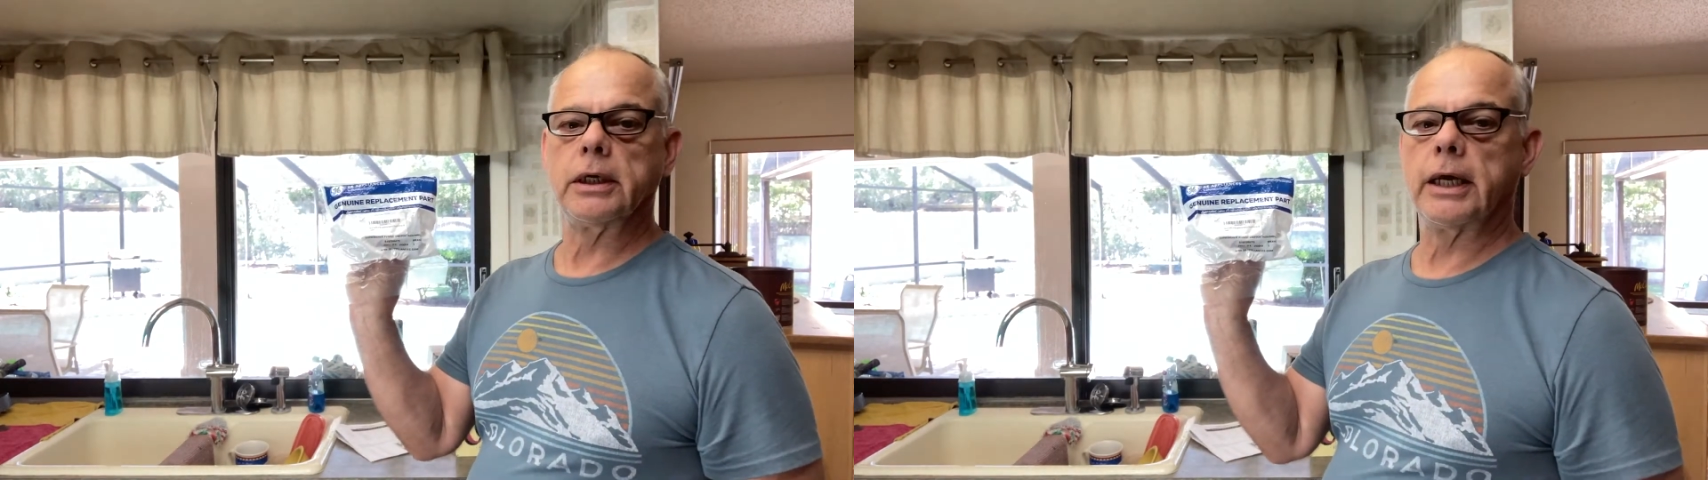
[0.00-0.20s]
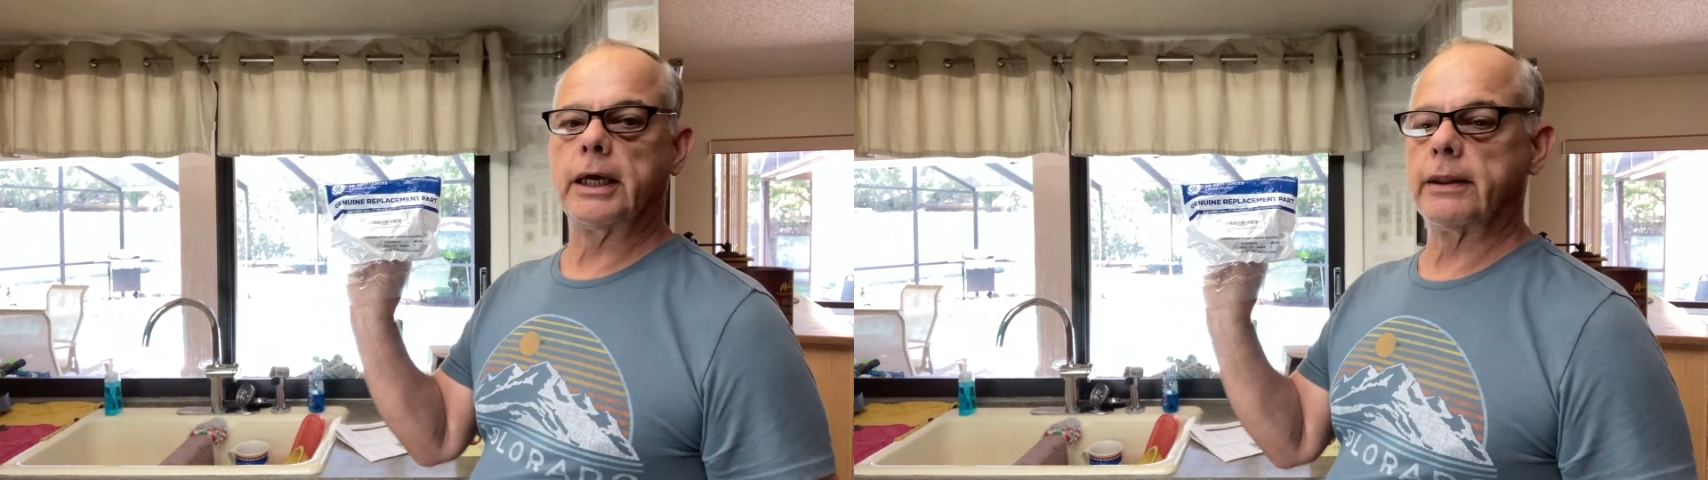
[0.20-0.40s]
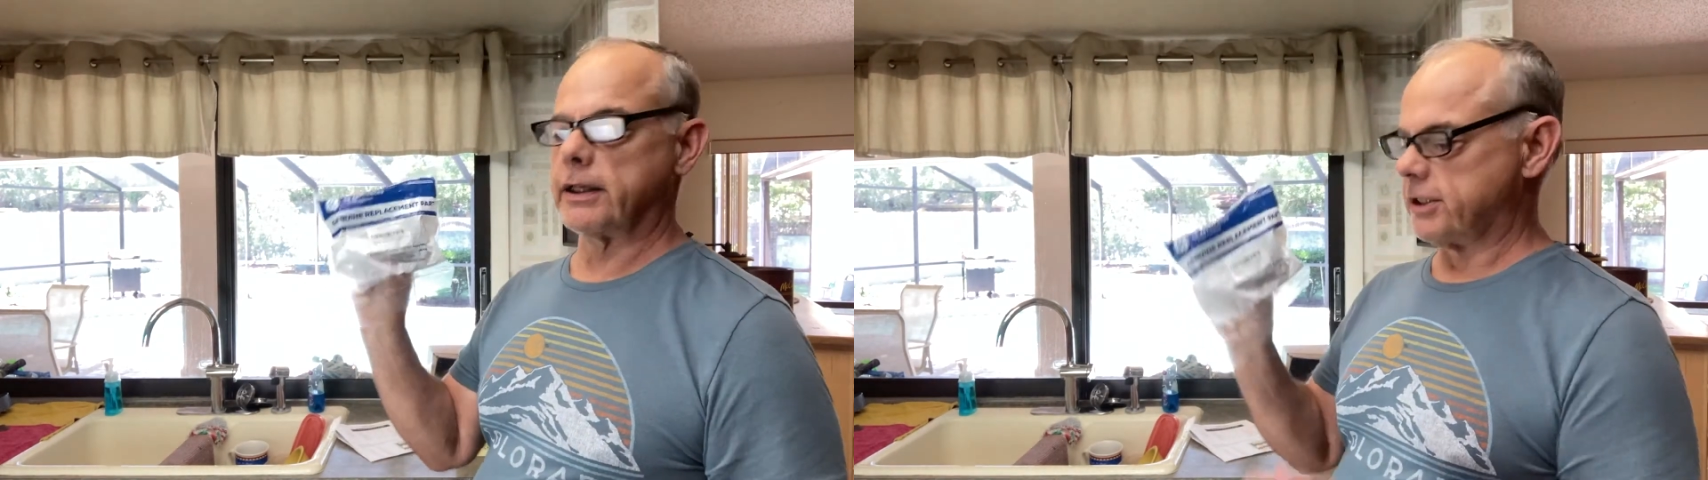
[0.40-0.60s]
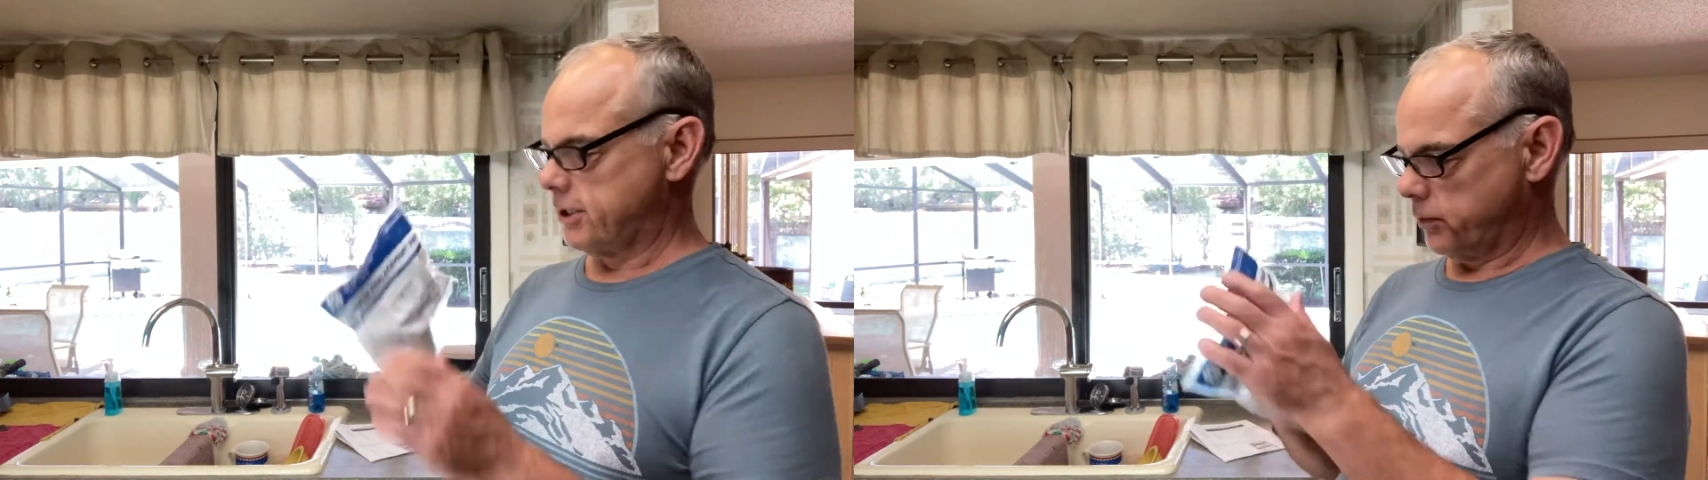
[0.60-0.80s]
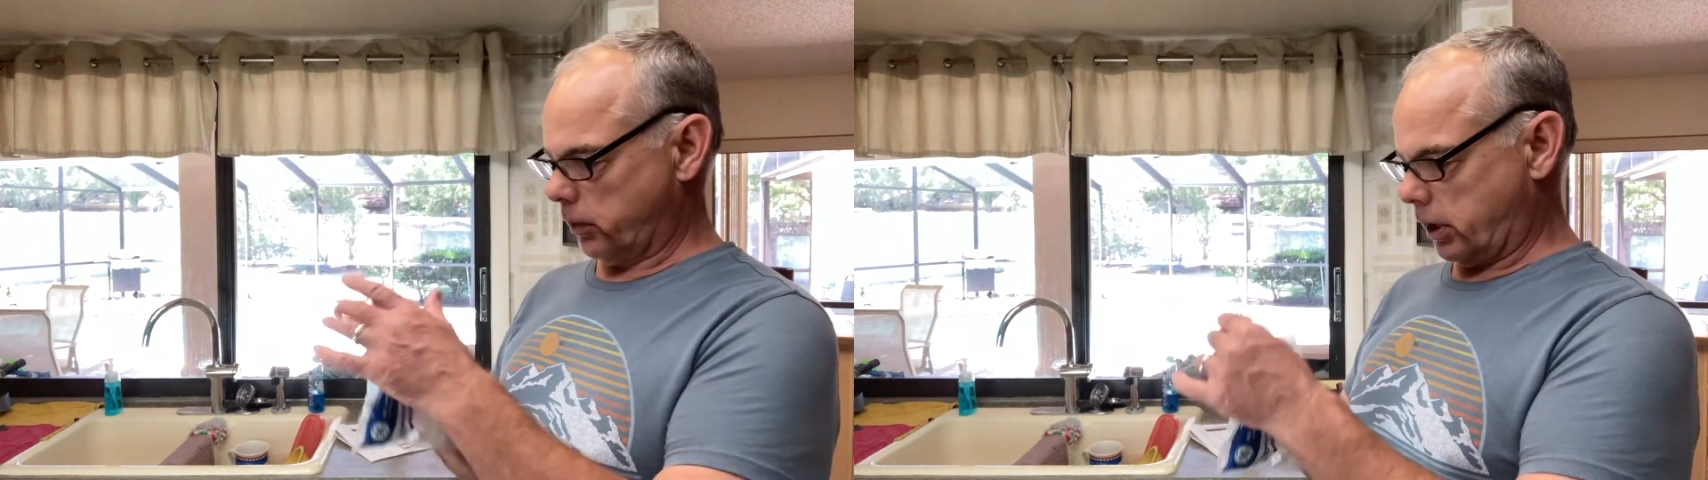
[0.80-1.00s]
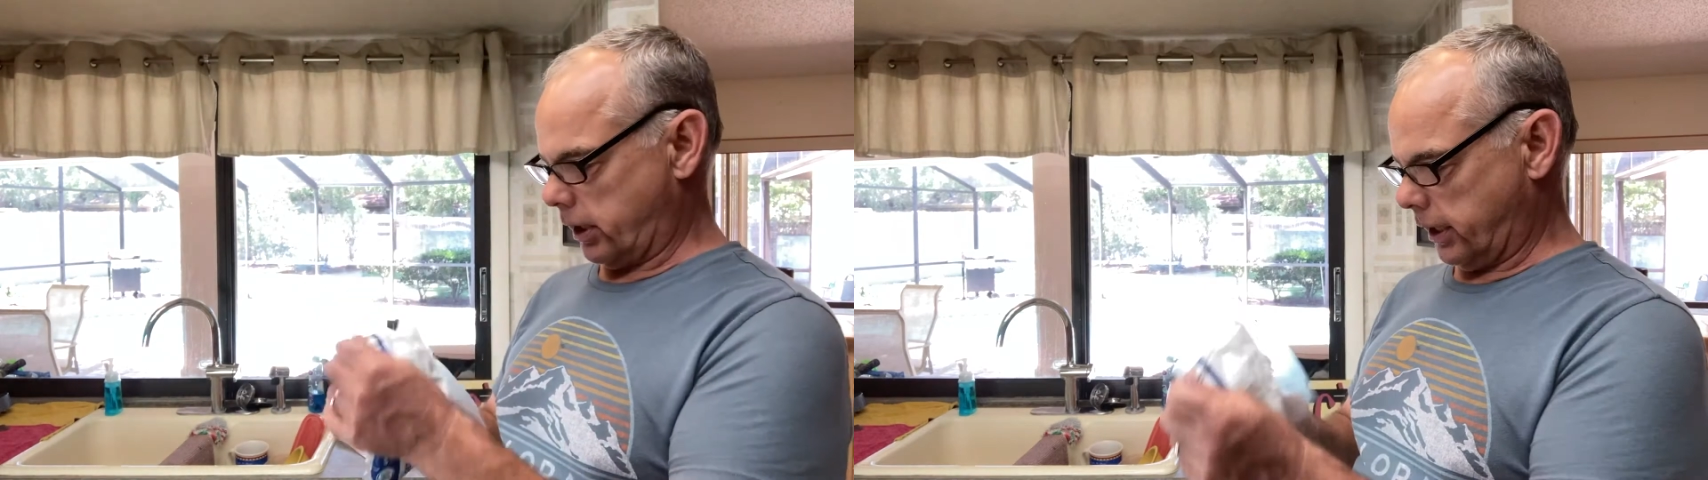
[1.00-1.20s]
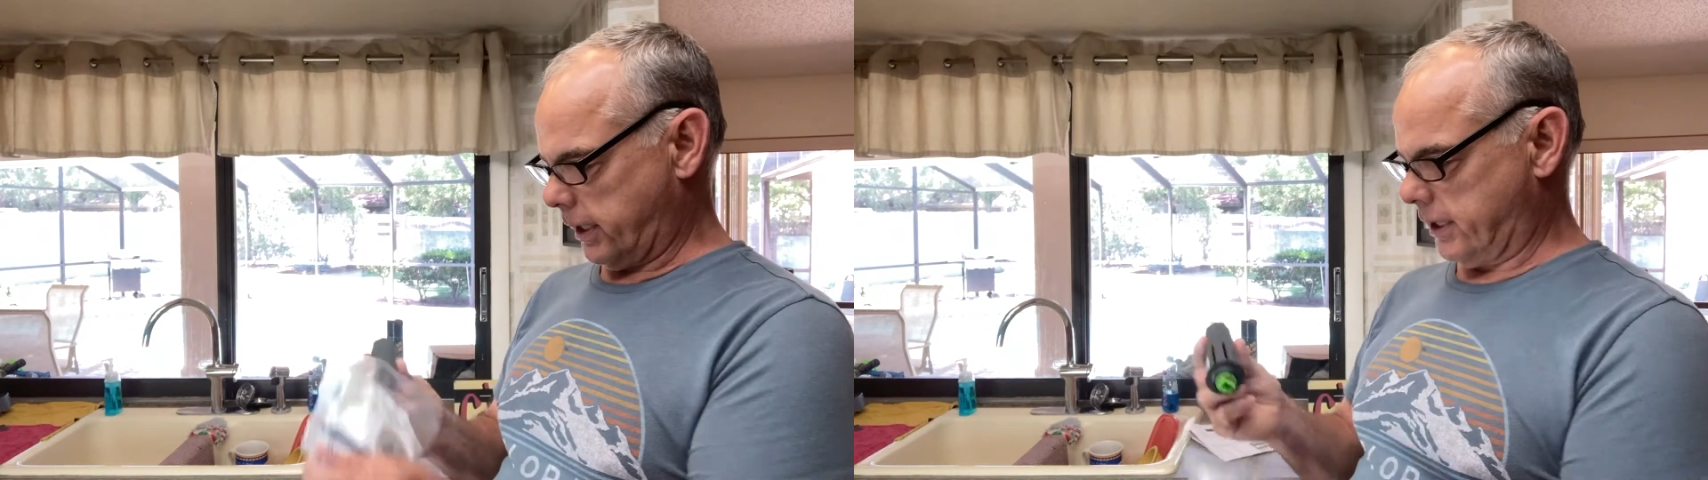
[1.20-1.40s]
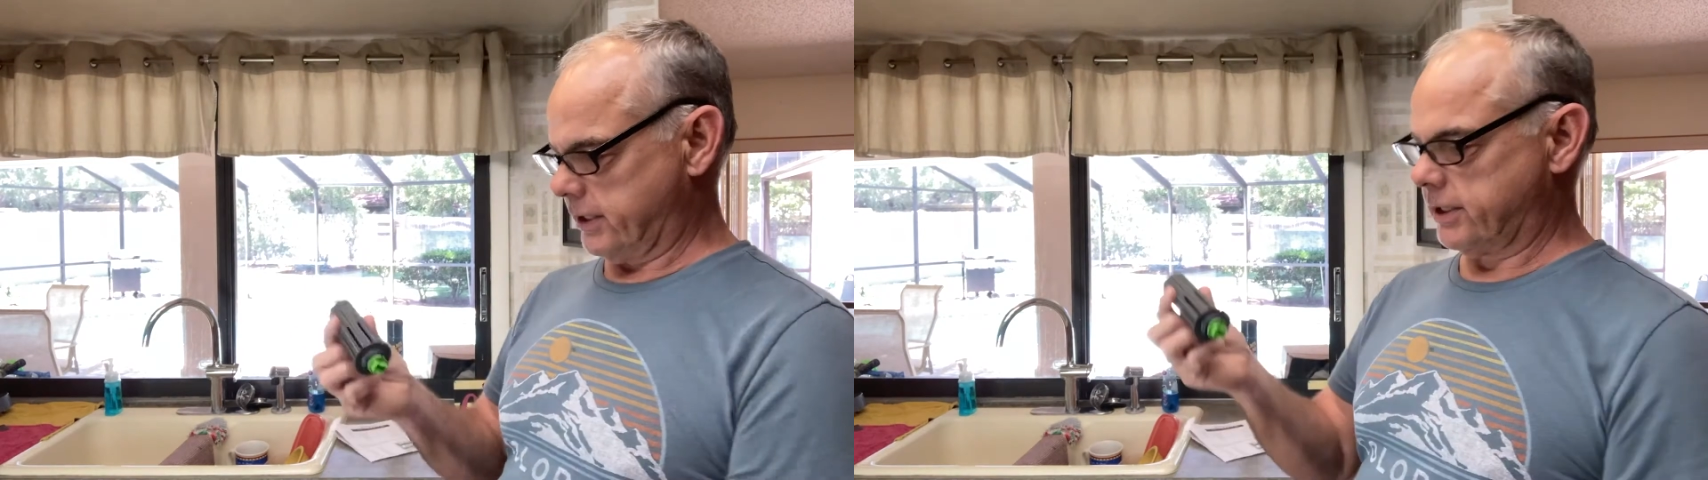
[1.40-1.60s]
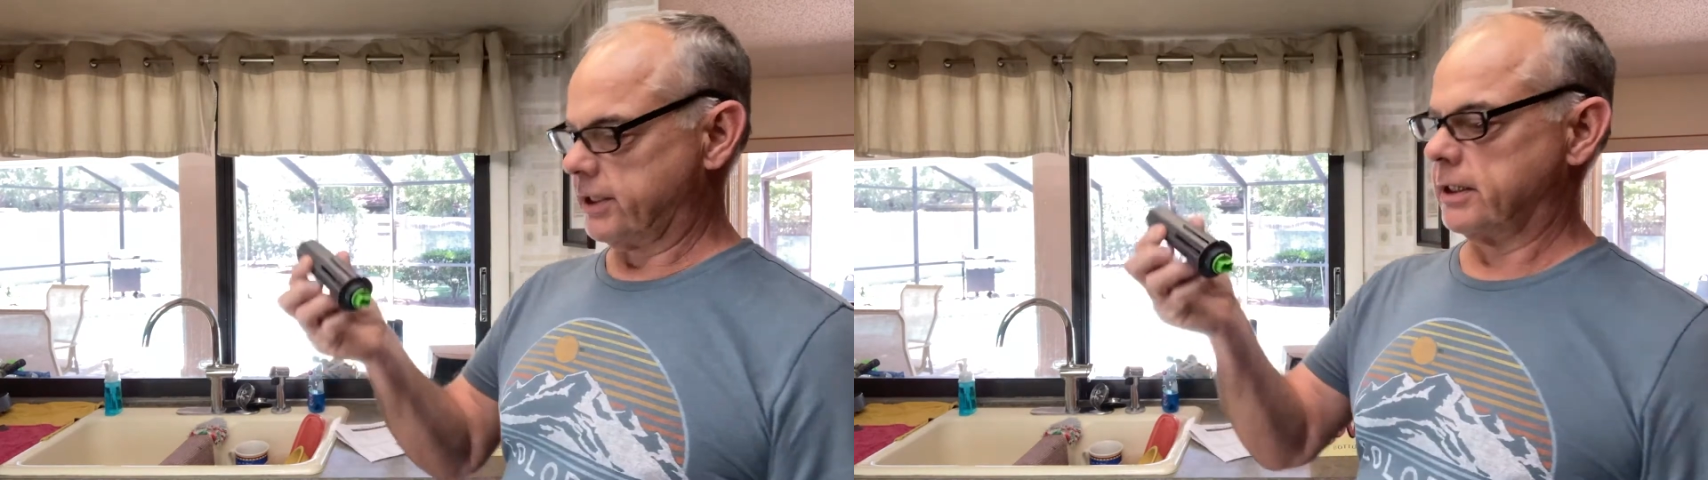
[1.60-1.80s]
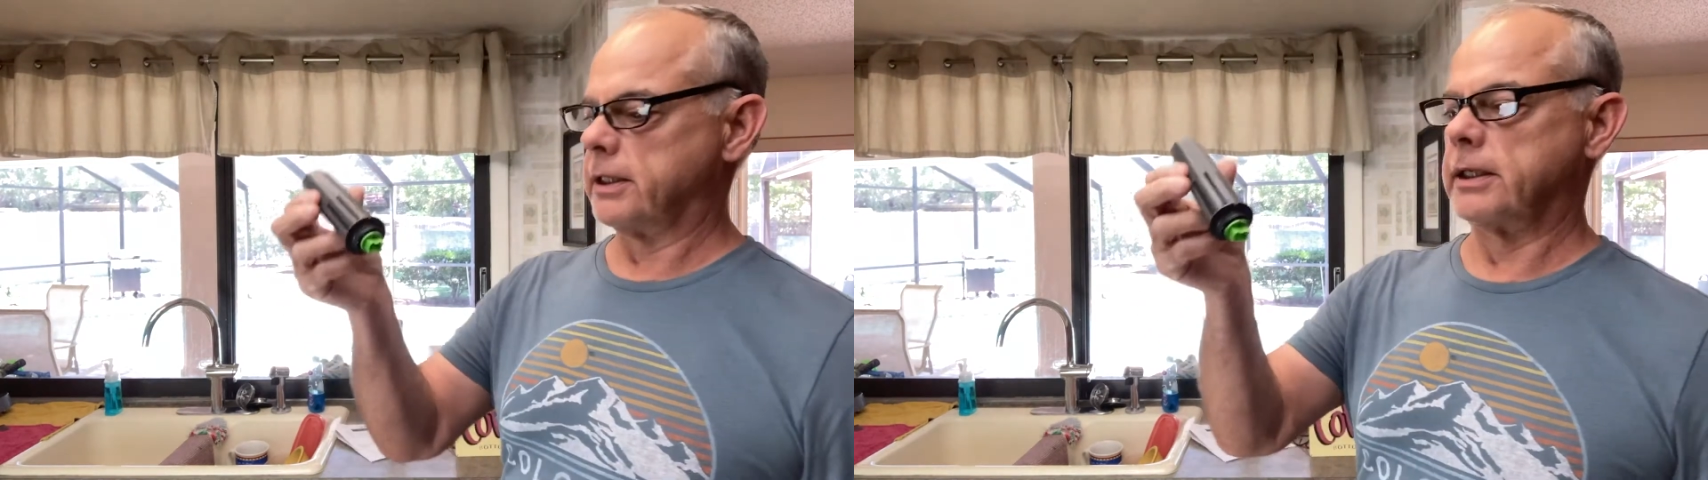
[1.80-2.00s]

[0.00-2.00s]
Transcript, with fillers: and this is what it is.